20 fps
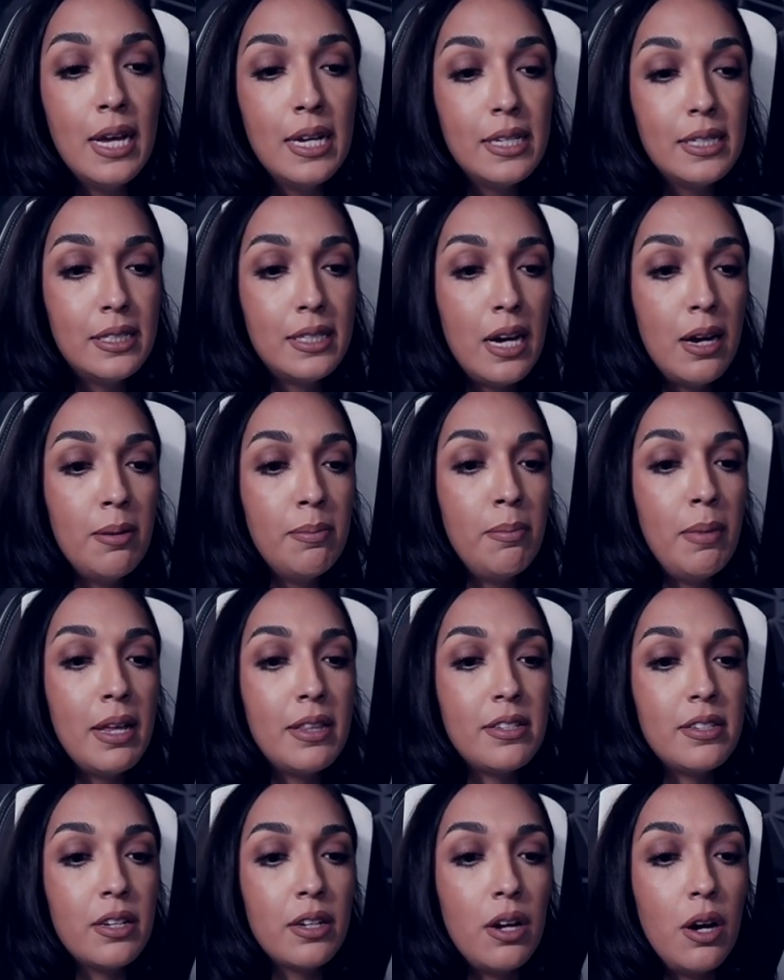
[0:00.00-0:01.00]
Some
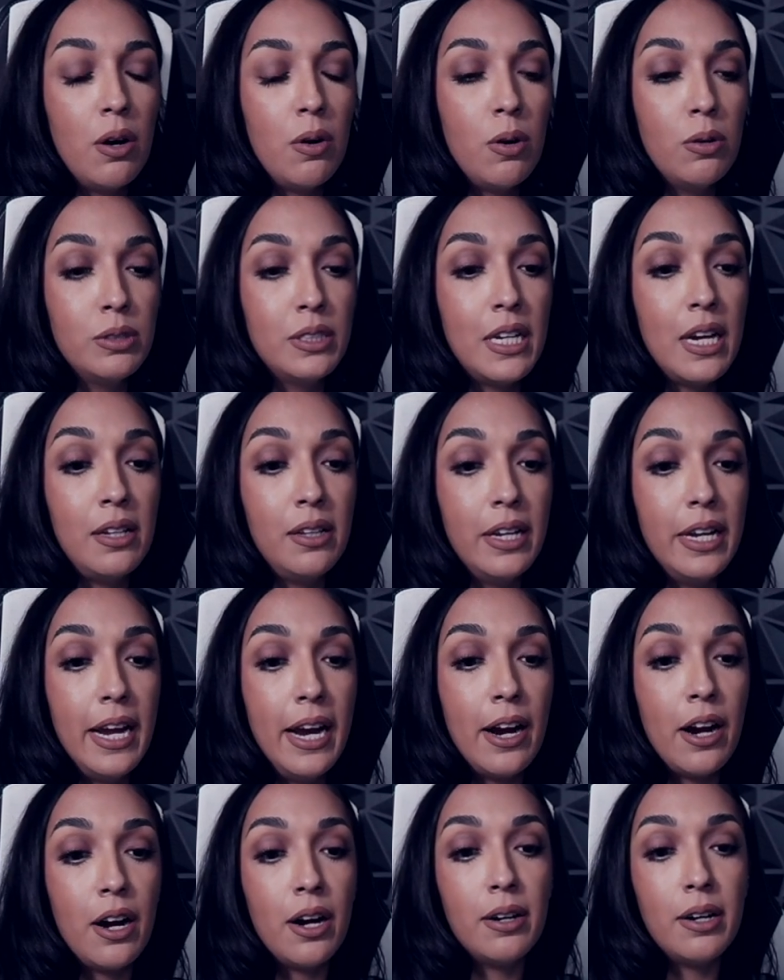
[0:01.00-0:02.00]
months ago,
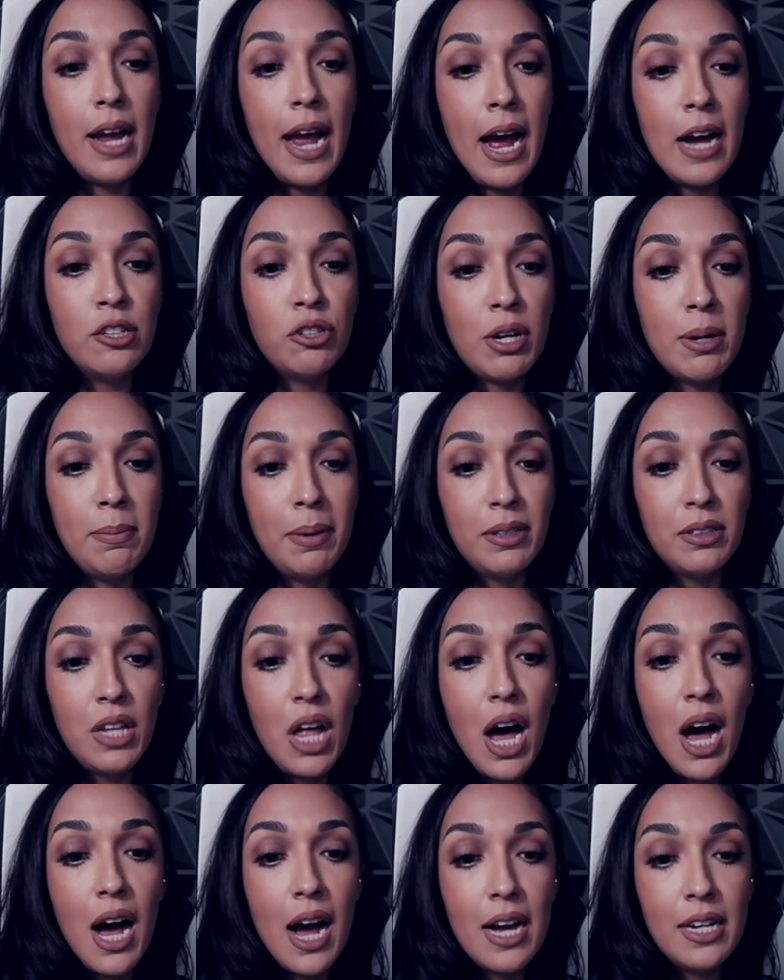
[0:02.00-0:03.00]
hotelier Andre
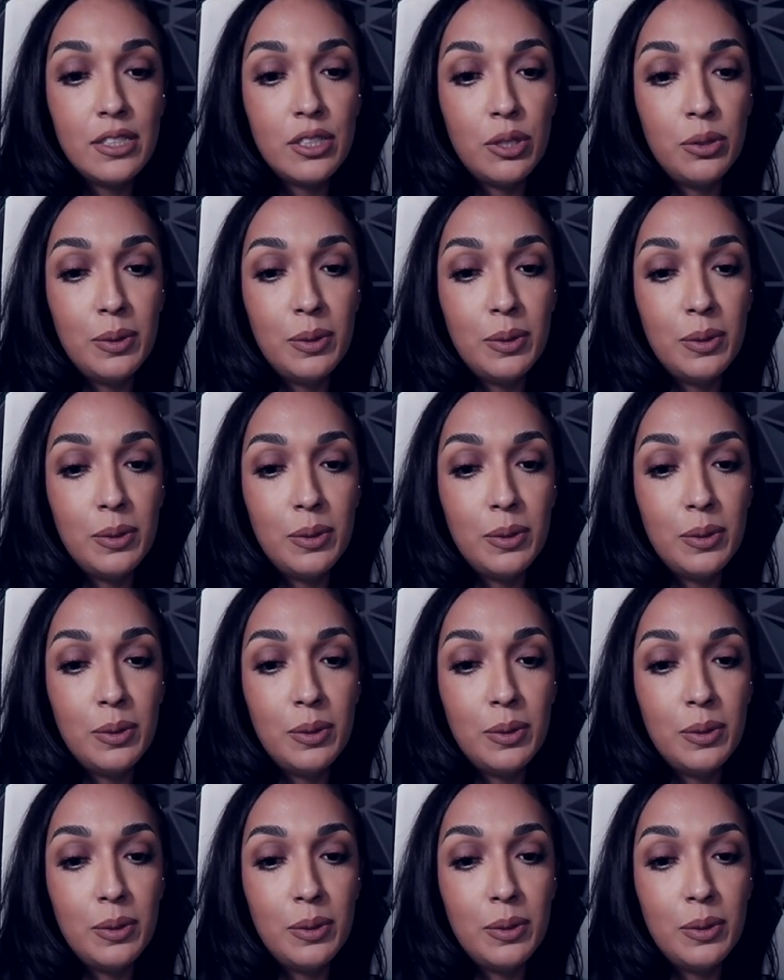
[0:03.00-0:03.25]
Balazs,